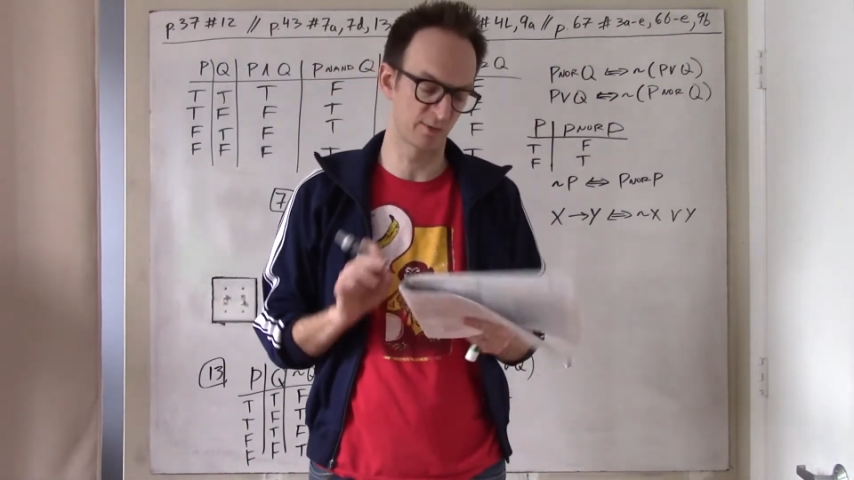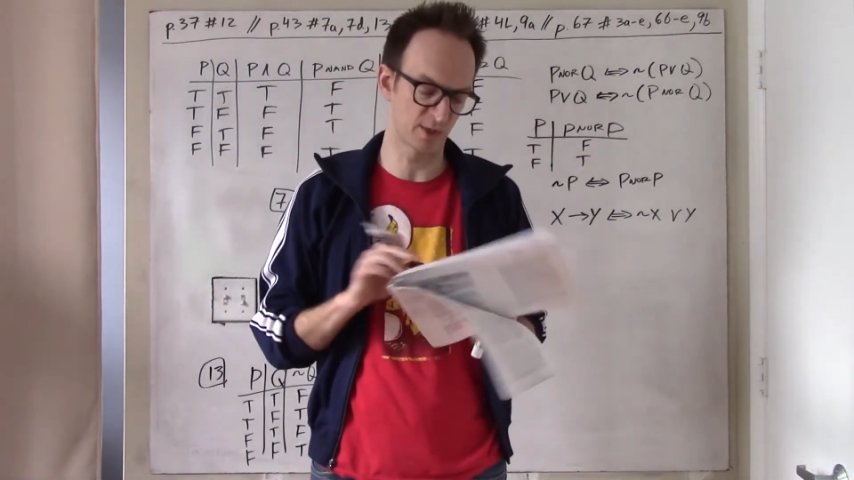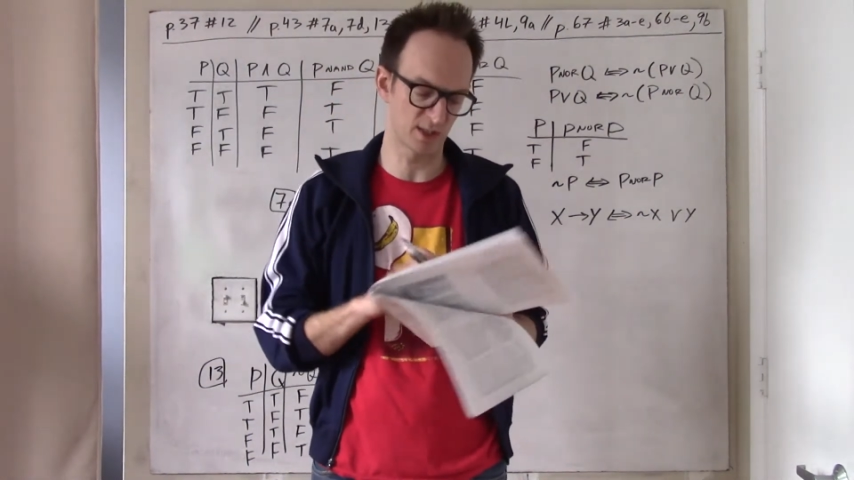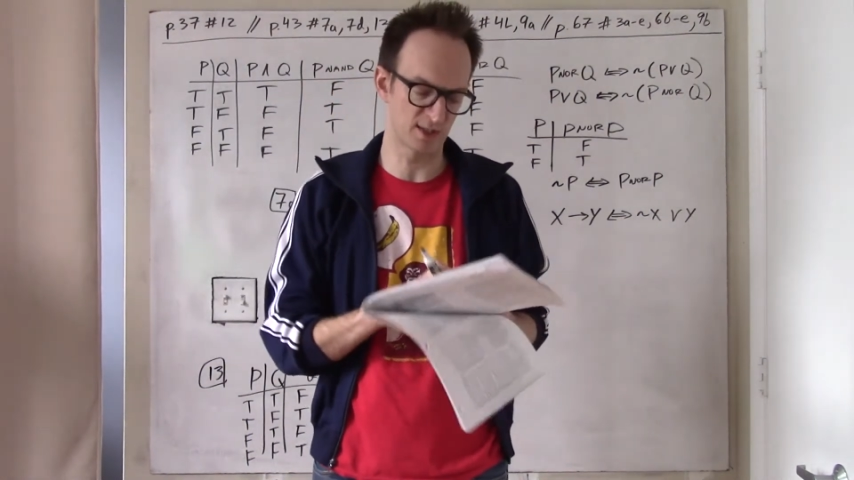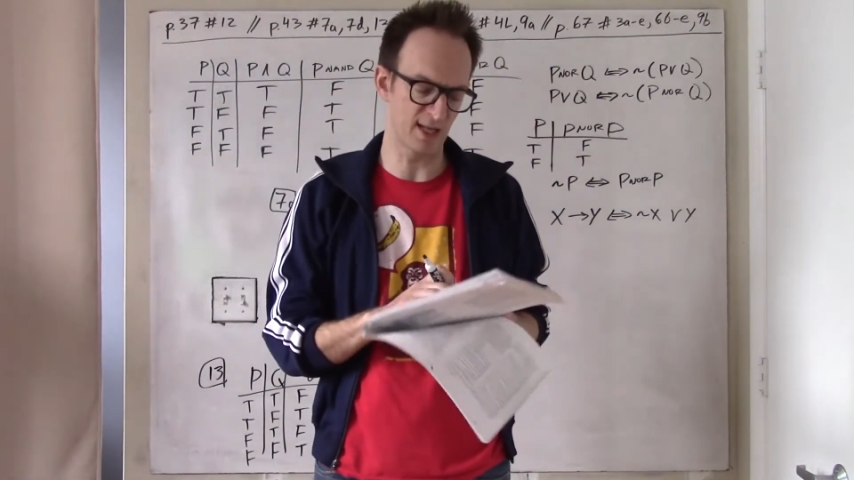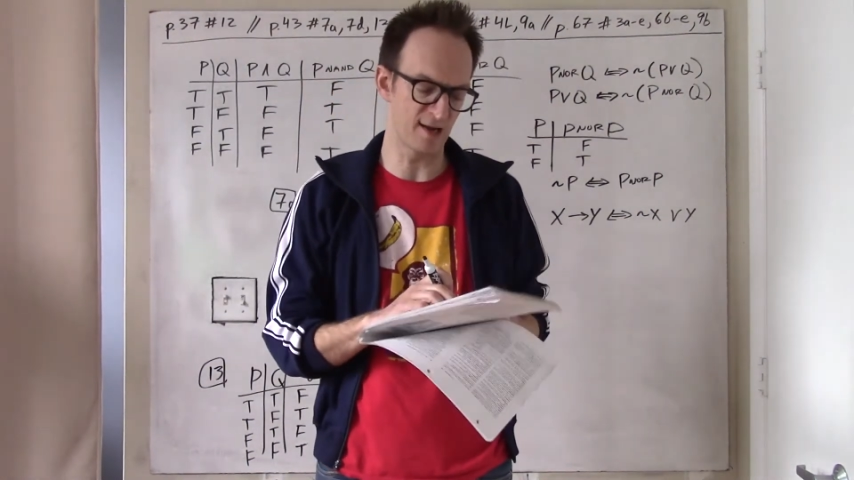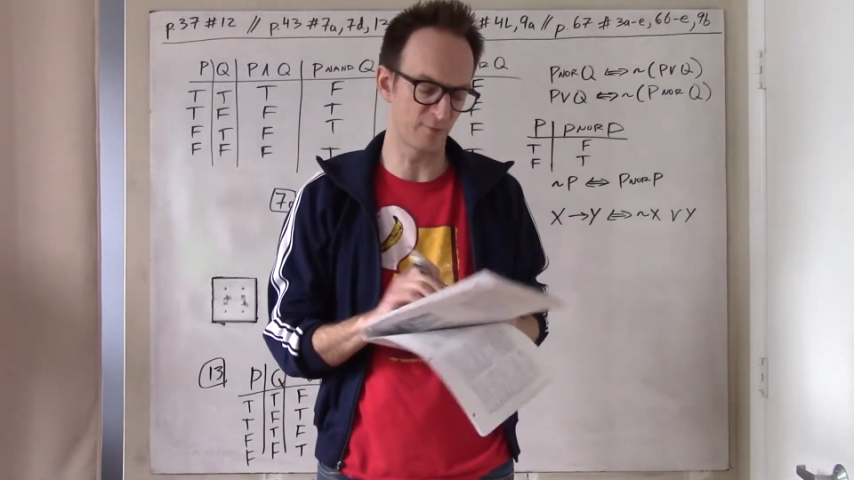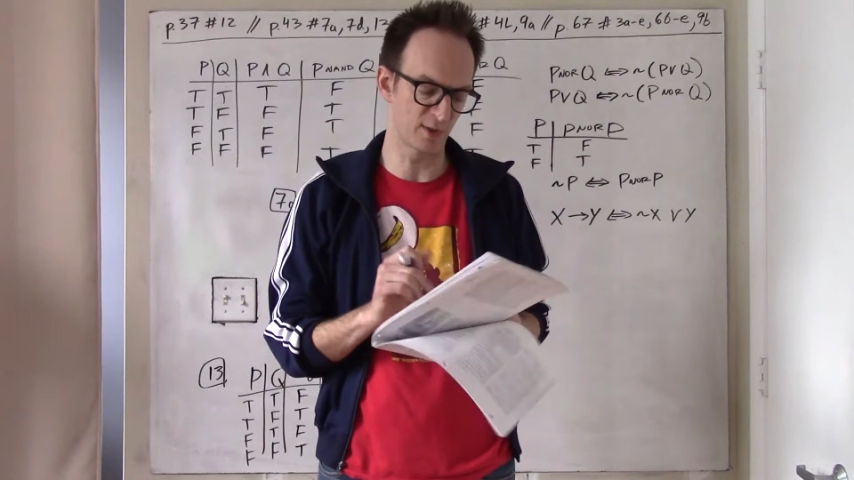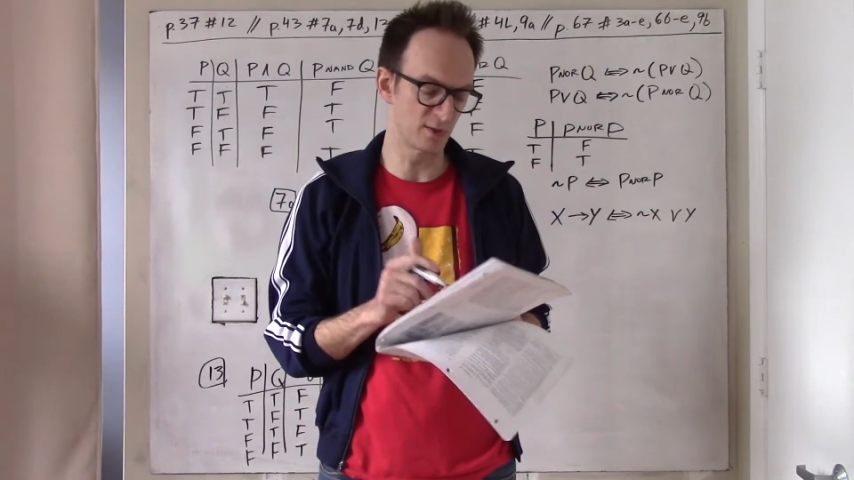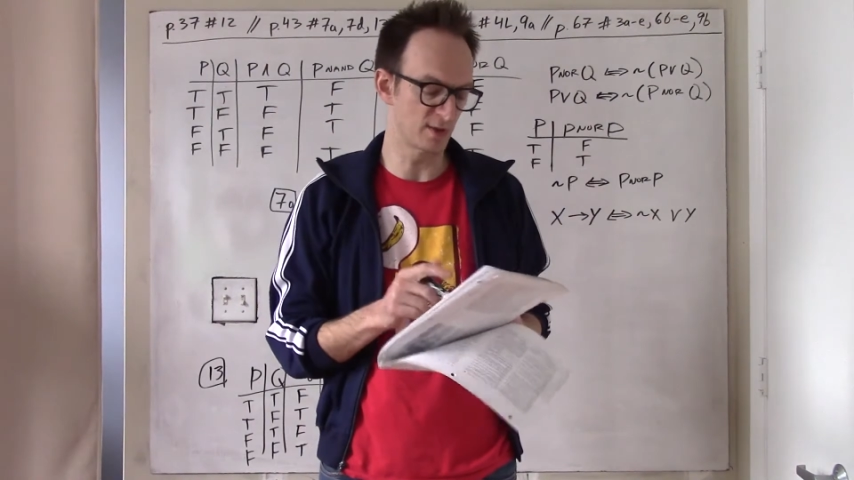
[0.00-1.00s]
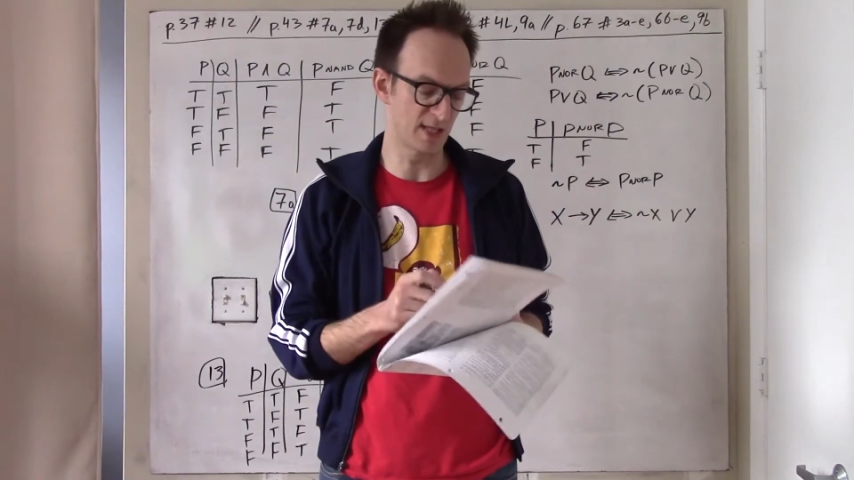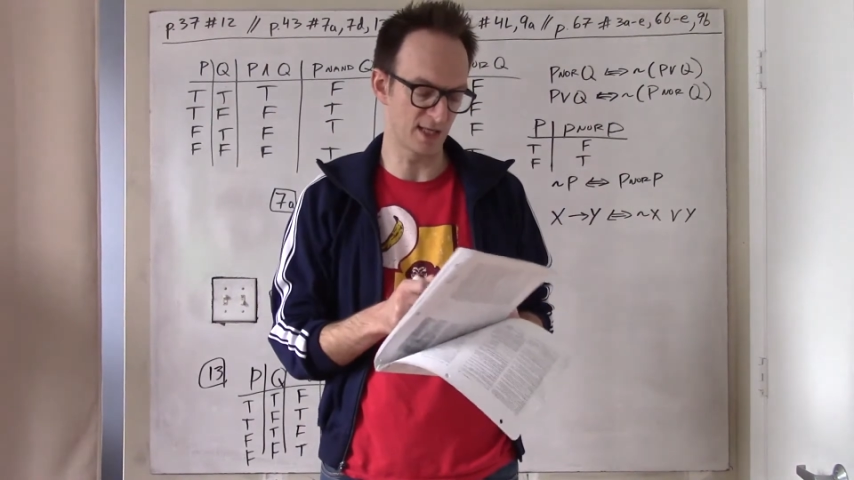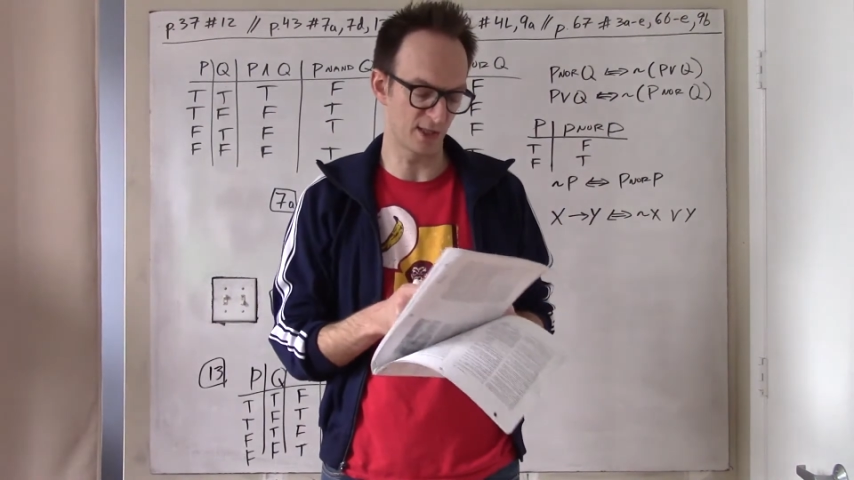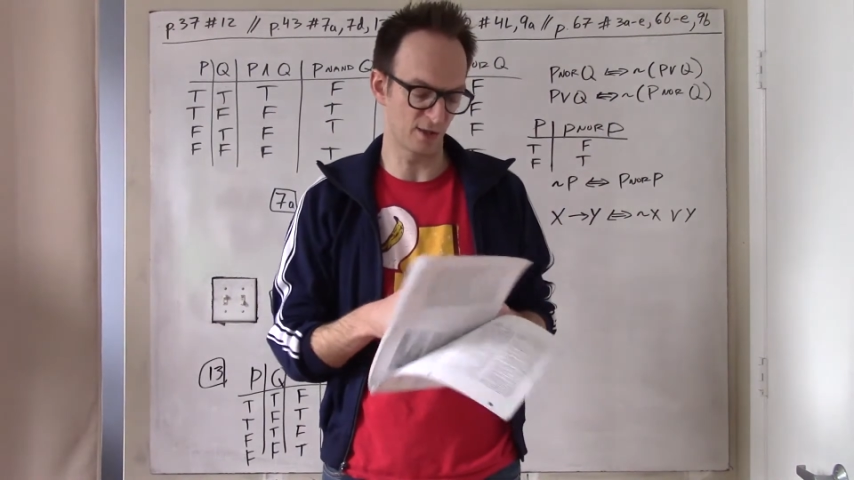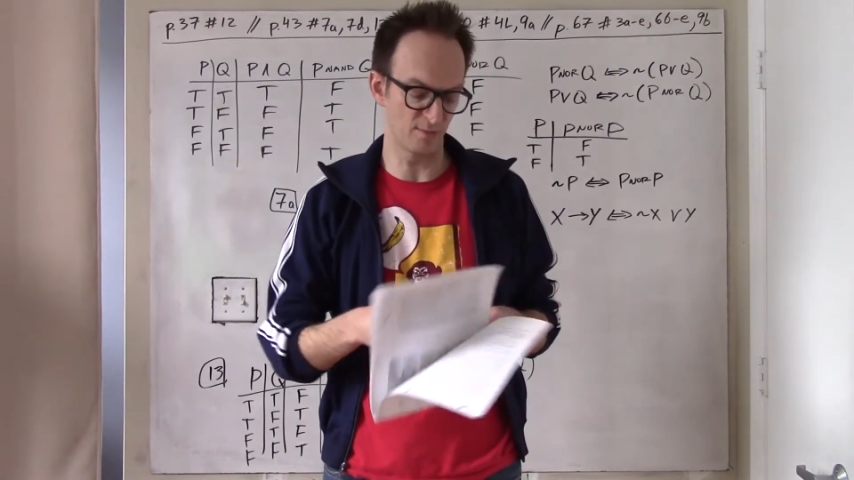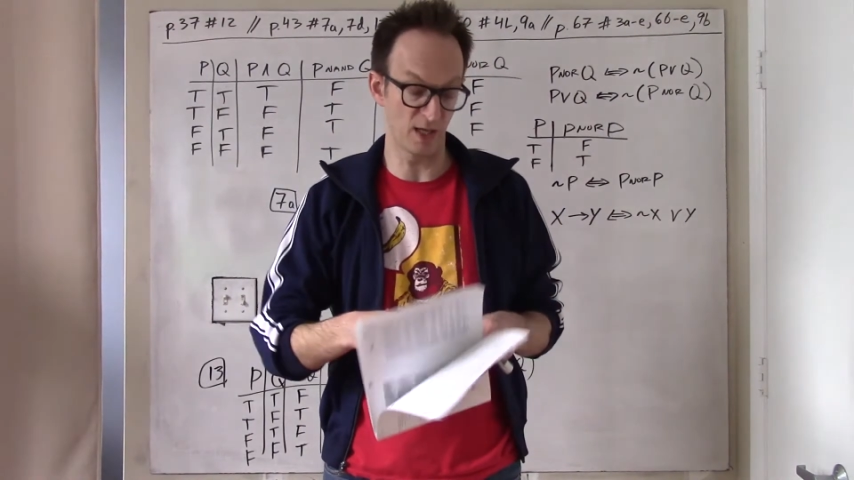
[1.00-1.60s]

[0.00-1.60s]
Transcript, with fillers: which is not everyone uses that term,